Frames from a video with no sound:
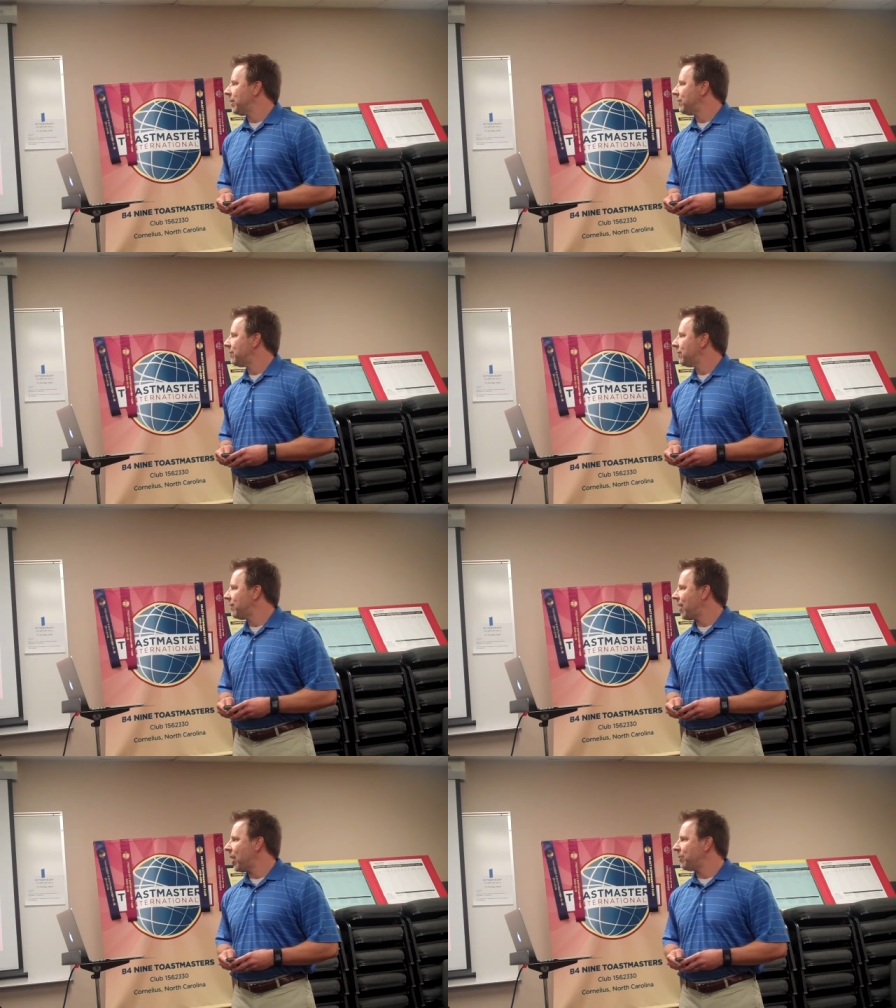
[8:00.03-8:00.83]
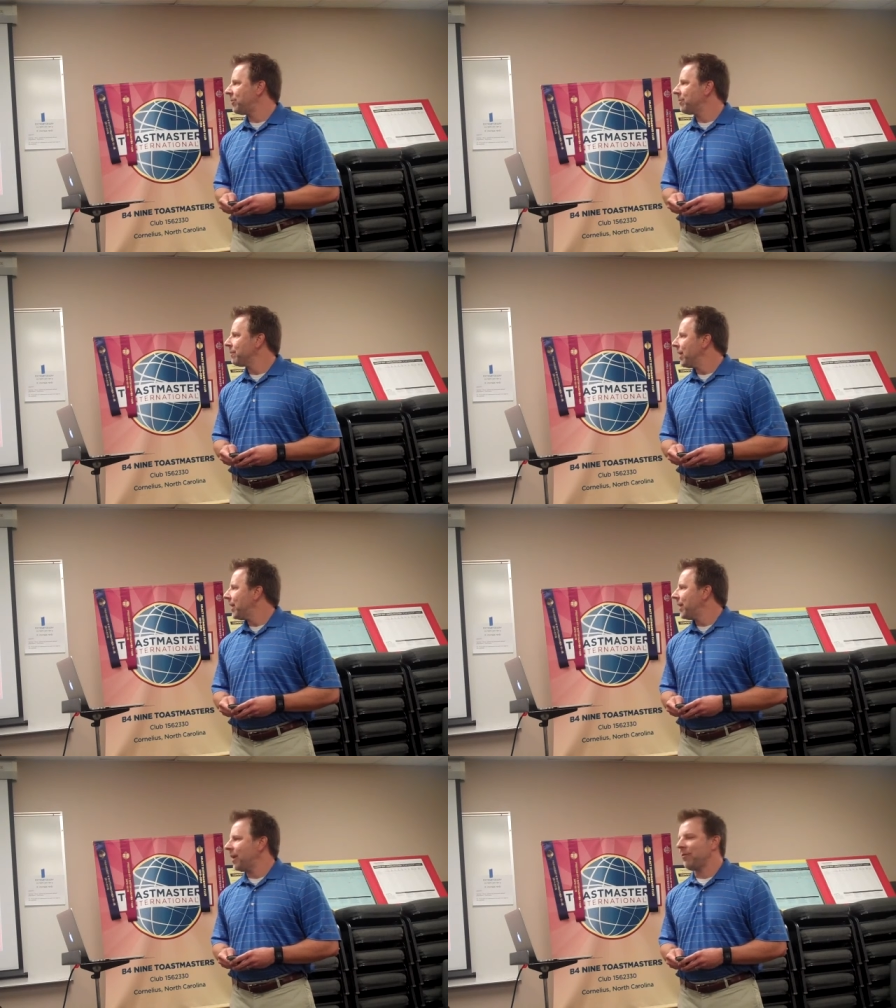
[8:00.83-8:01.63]
we've developed.
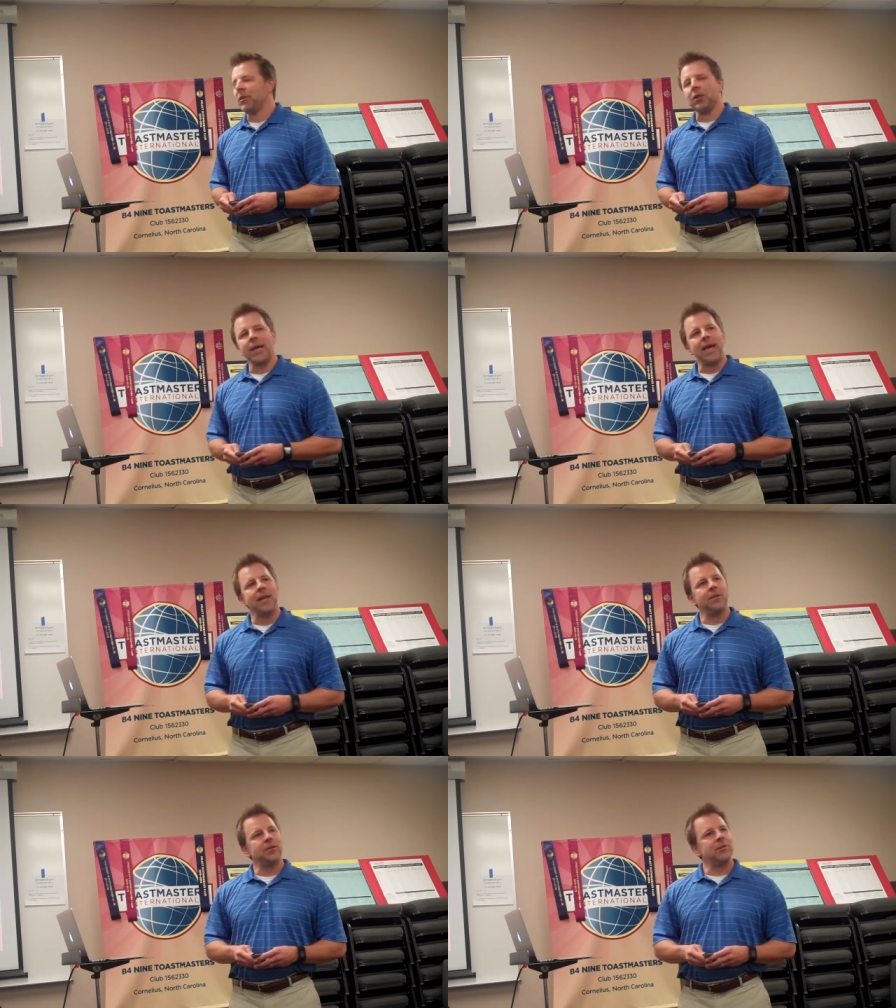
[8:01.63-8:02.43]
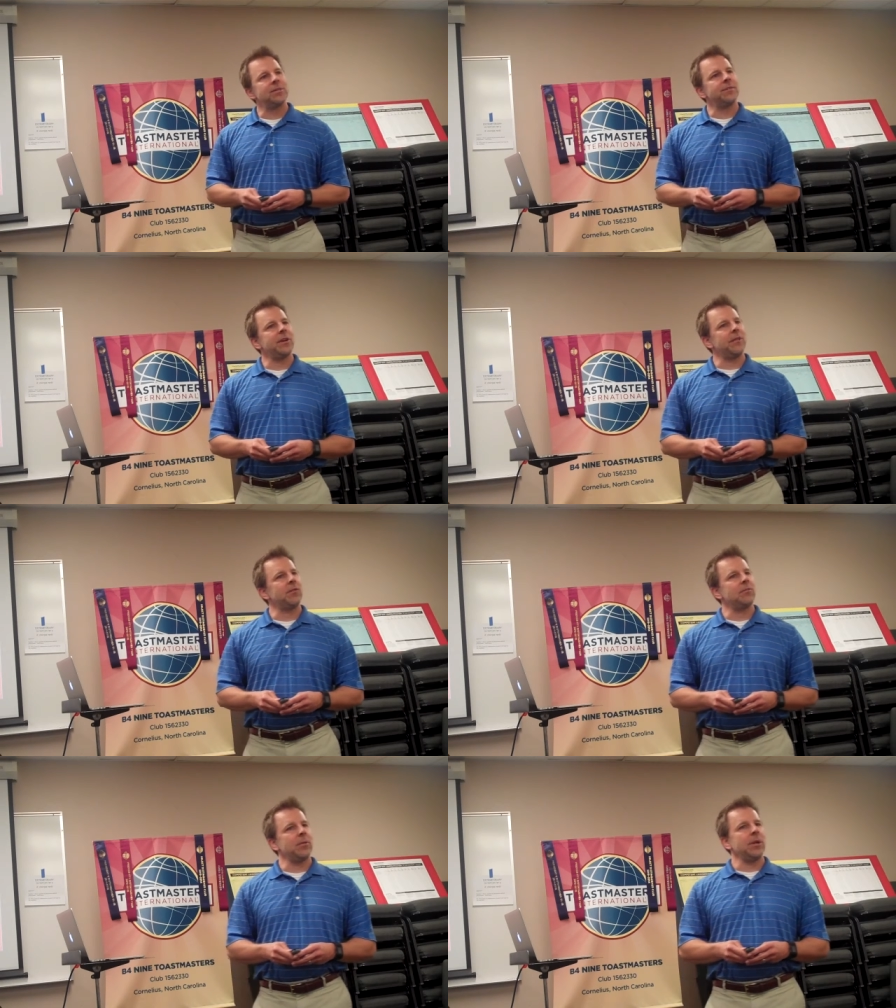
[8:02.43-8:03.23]
Now, if you look at it in terms of a
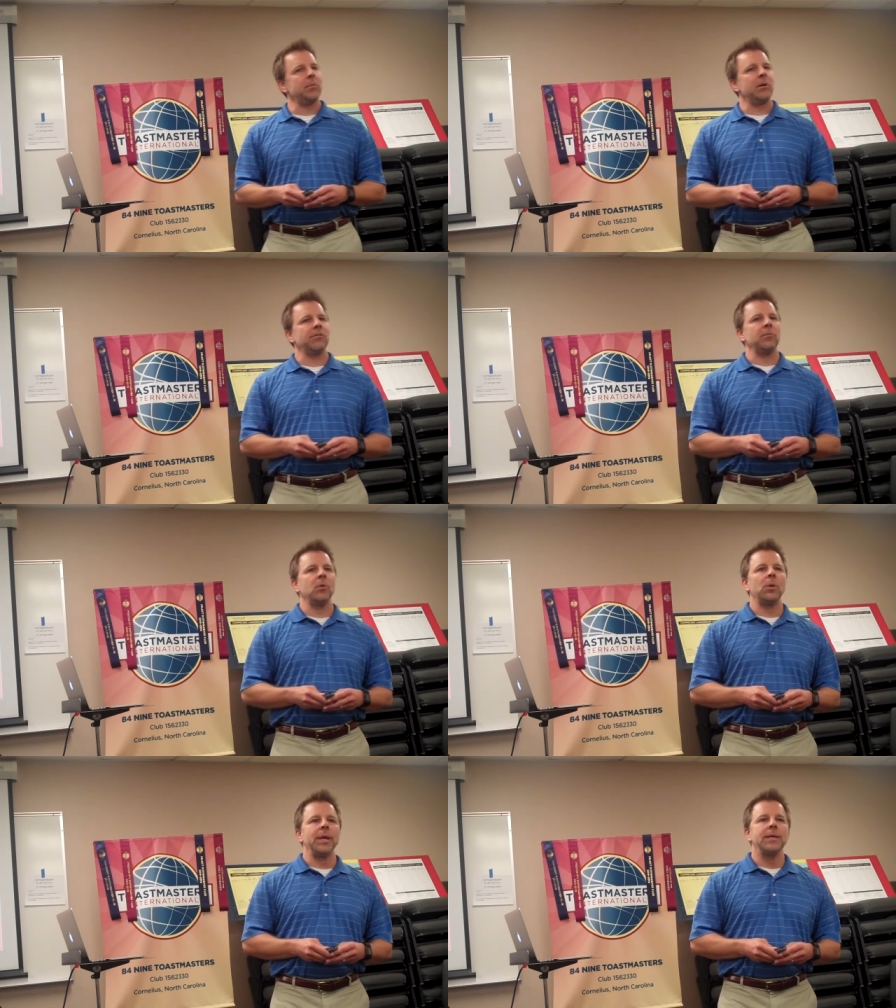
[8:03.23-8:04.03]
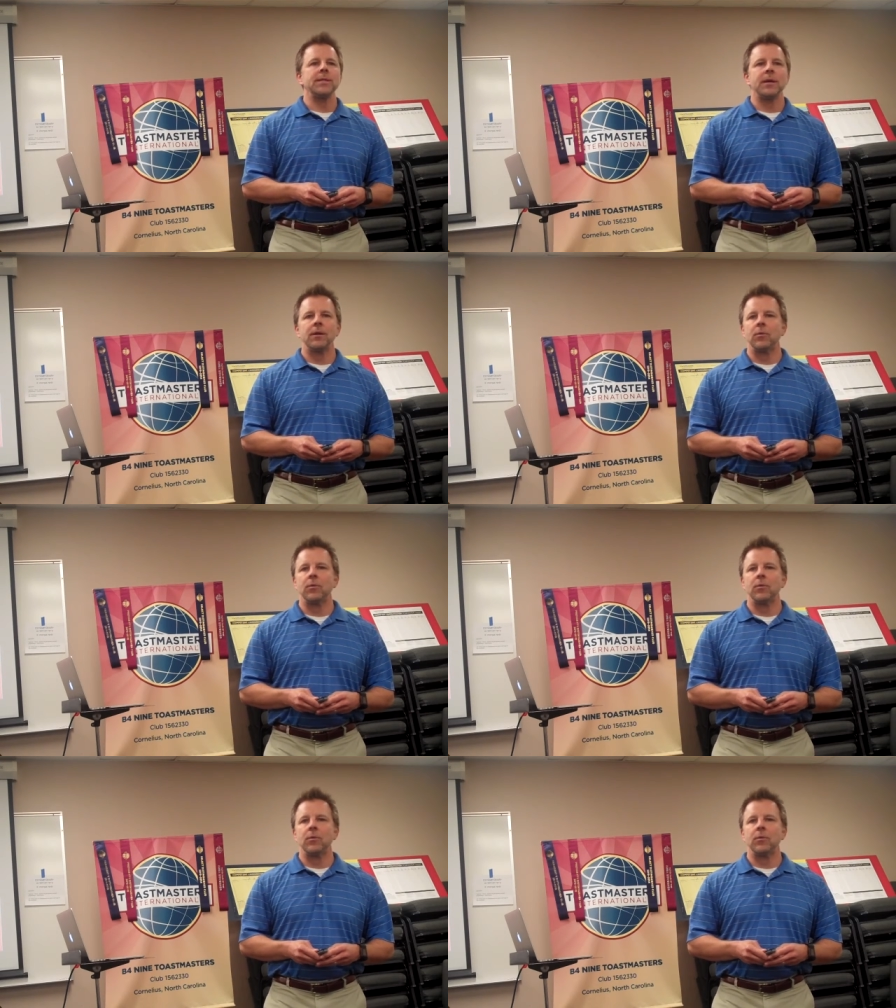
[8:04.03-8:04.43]
number of employees,